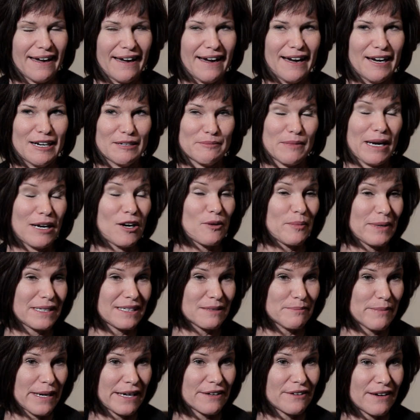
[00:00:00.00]
I hope I
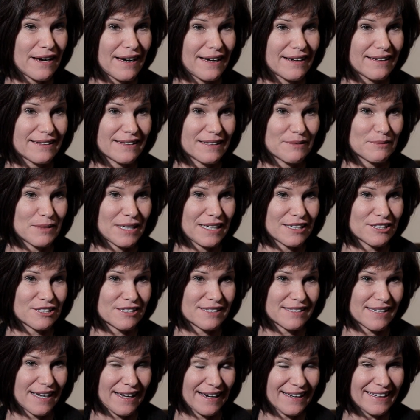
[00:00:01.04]
did better at it than what I
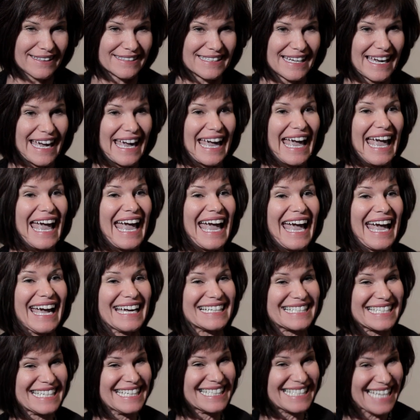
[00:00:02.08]
just said it.
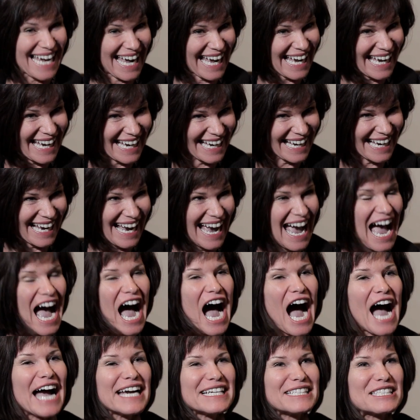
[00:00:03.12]
And today
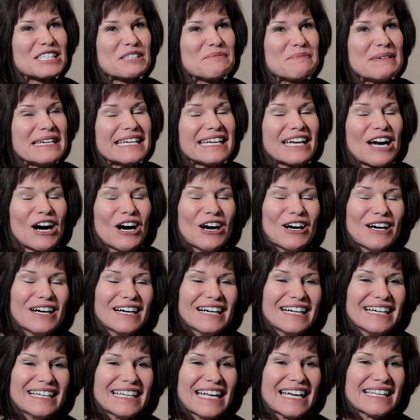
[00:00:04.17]
I speak
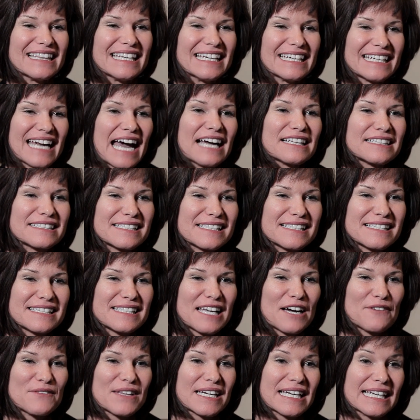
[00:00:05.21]
on the
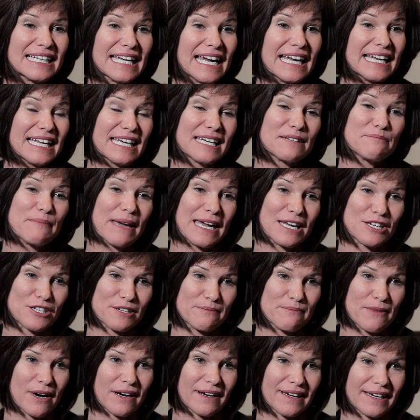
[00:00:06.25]
analysis of the Canadian
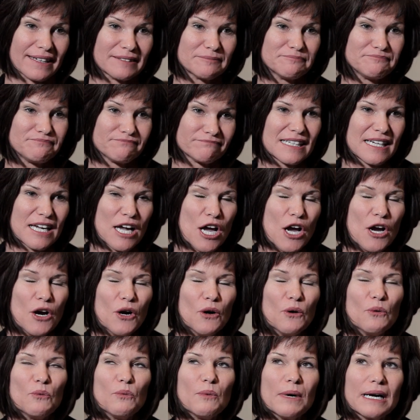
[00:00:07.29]
patient market.
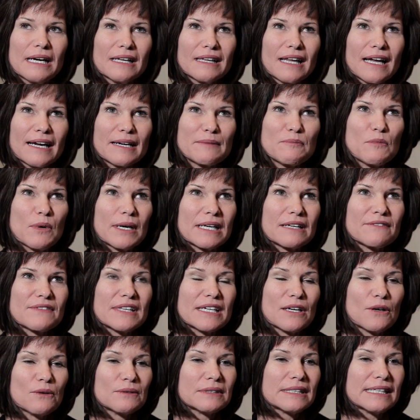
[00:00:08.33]
Well, I'm one of
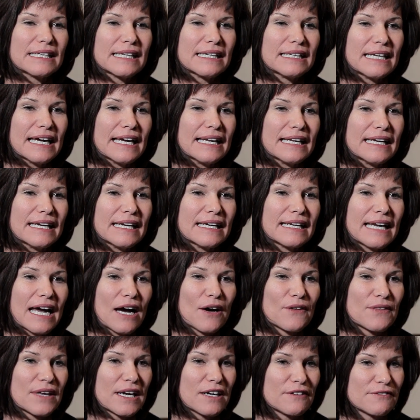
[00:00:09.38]
the only Canadian
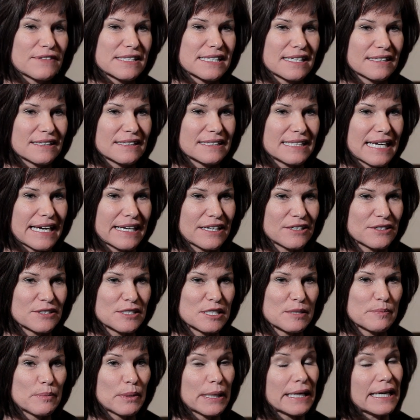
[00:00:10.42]
healthcare
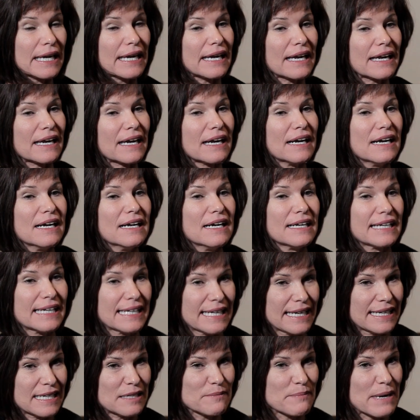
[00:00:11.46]
facilitators bringing
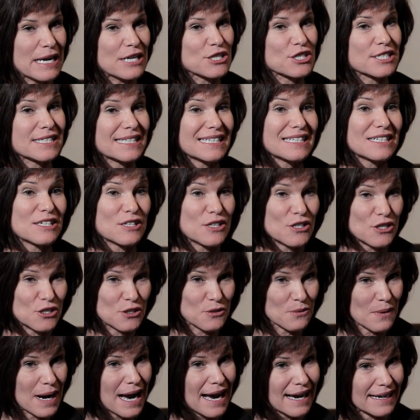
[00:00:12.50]
Canadian patients into the
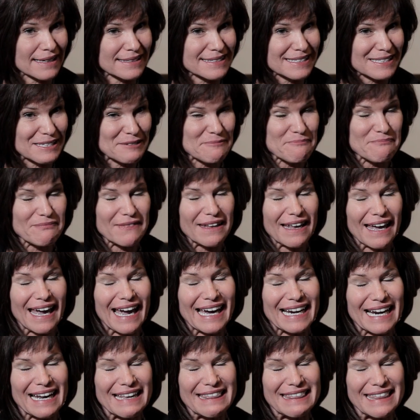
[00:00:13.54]
U.S.
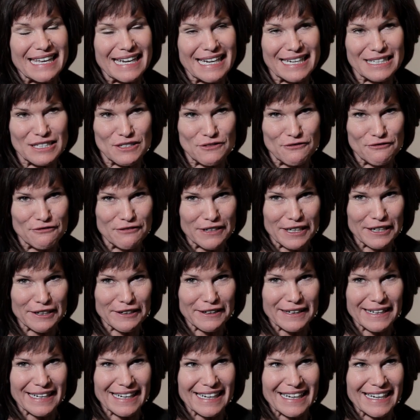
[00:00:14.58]
And I think it's
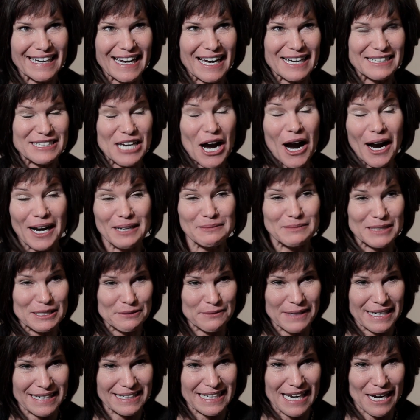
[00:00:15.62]
very timely
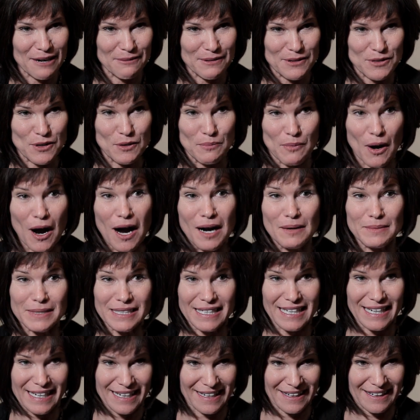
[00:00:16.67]
right now with
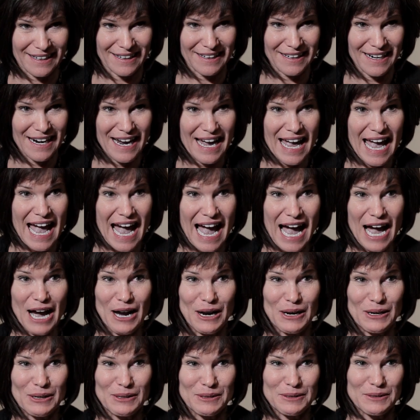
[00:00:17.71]
Obamacare
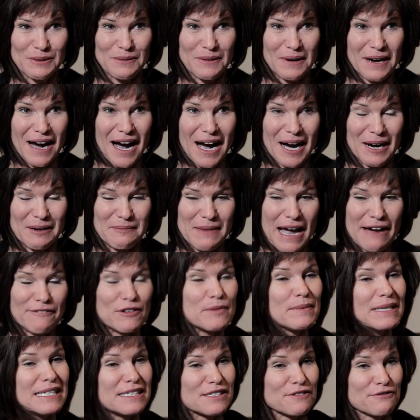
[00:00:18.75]
how
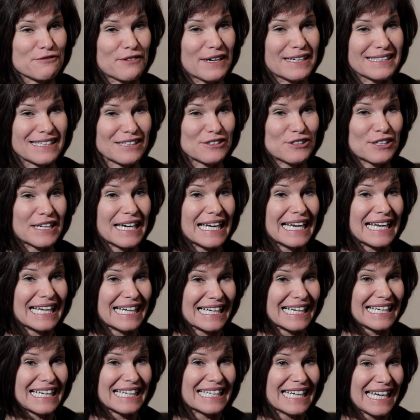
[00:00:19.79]
everybody's afraid that they're
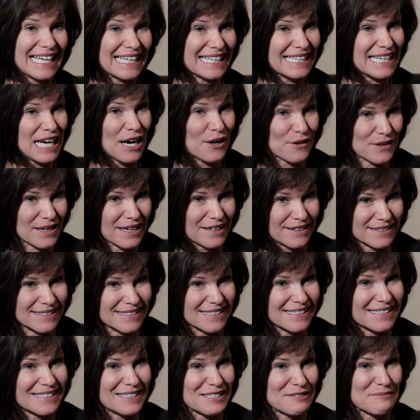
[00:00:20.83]
getting a Canadian healthcare
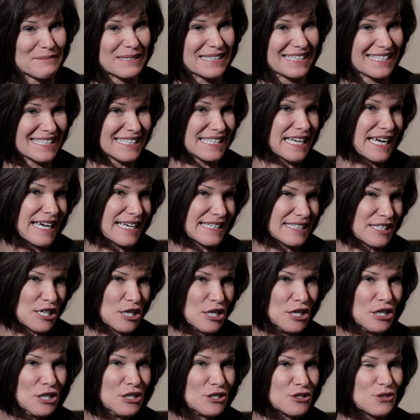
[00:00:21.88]
system in the States.
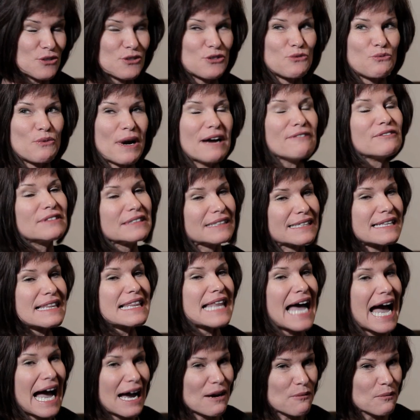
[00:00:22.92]
So it's relevant
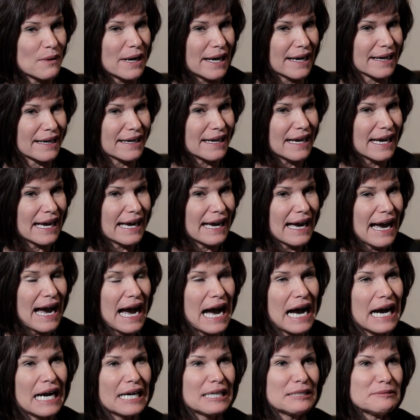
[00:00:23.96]
that way.
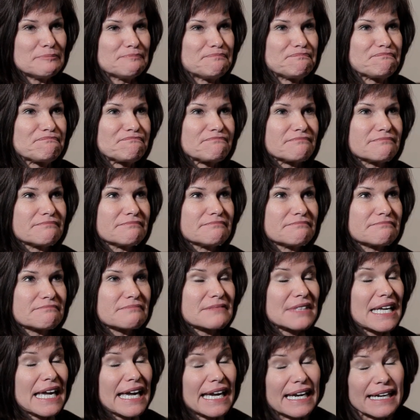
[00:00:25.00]
I've
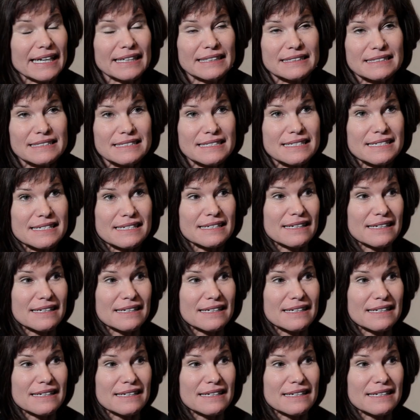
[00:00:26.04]
been